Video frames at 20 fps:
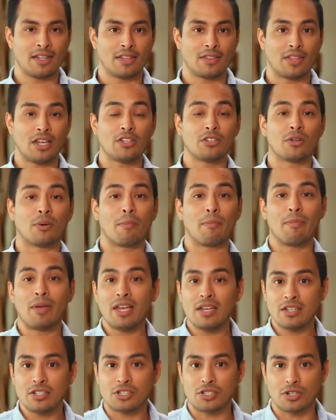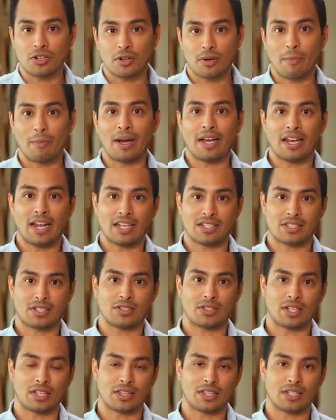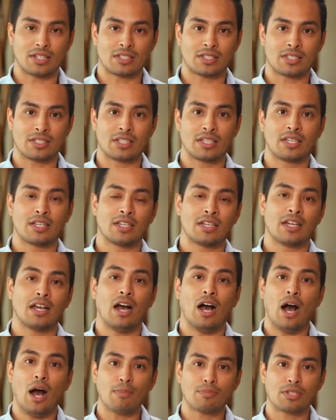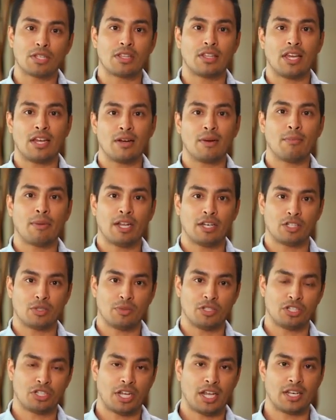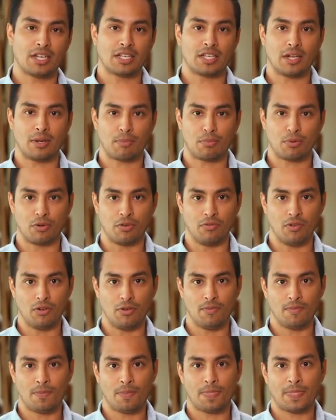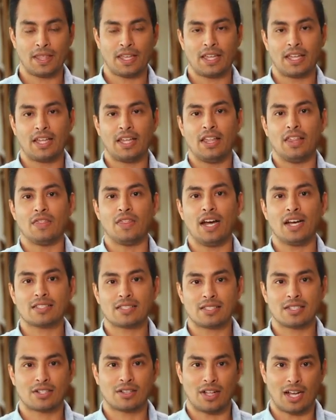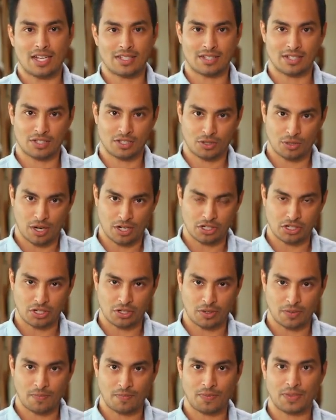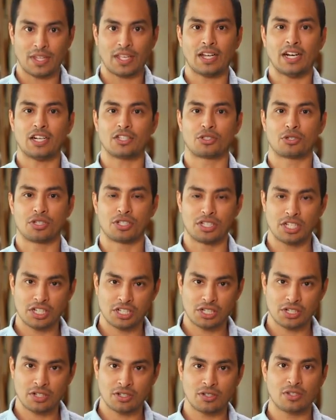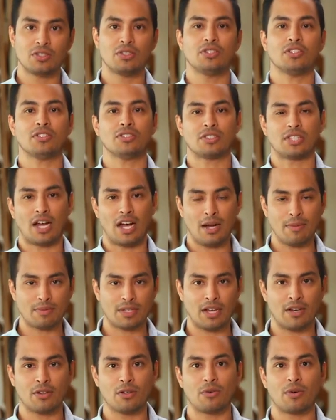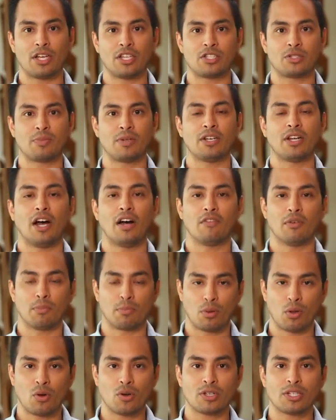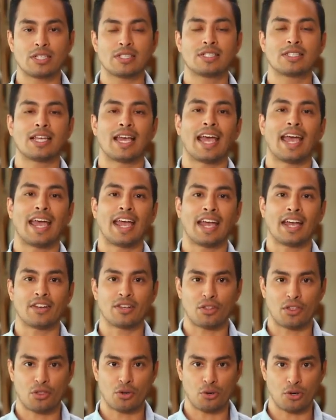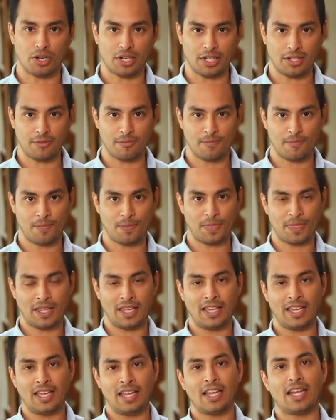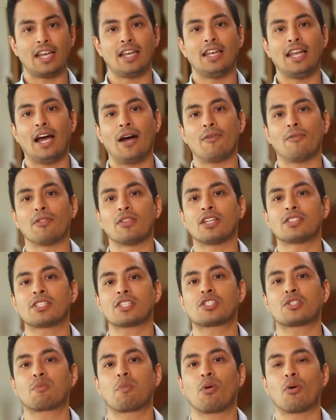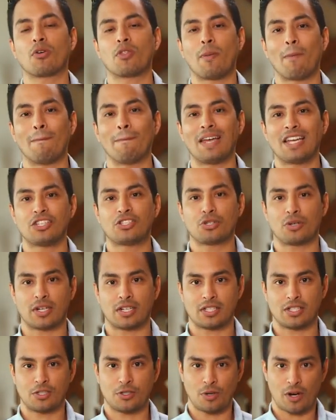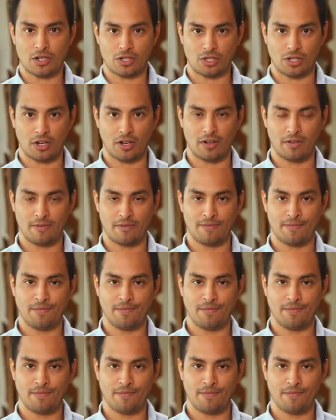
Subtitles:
Then your manager might escalate this up to their management chain to get approval. That's the classic structure, a traditional top-down arrangement of employees and authority. Now, let's explore the matrix structure.